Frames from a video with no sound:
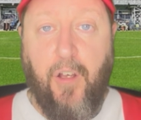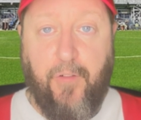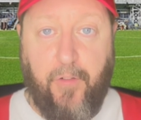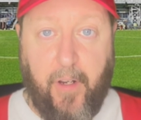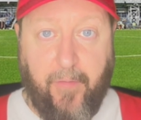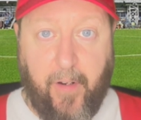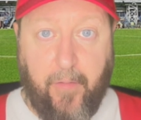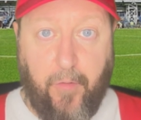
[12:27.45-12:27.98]

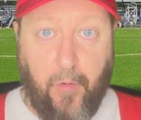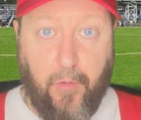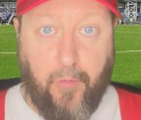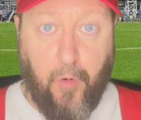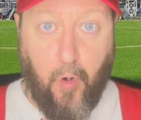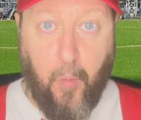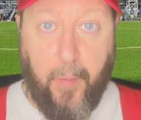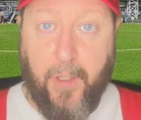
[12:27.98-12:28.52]
Retro
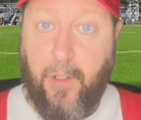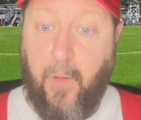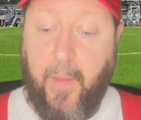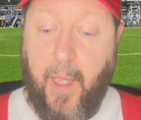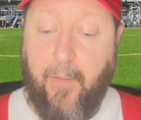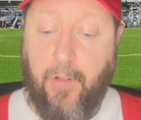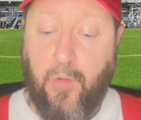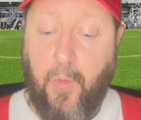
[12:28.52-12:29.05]
Hub is on
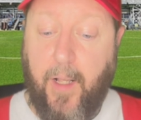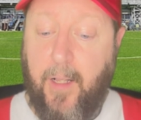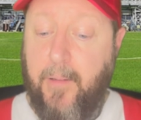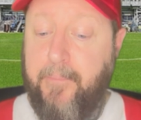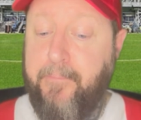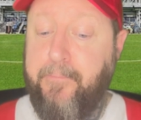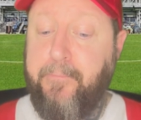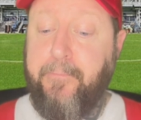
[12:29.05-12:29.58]
there as well.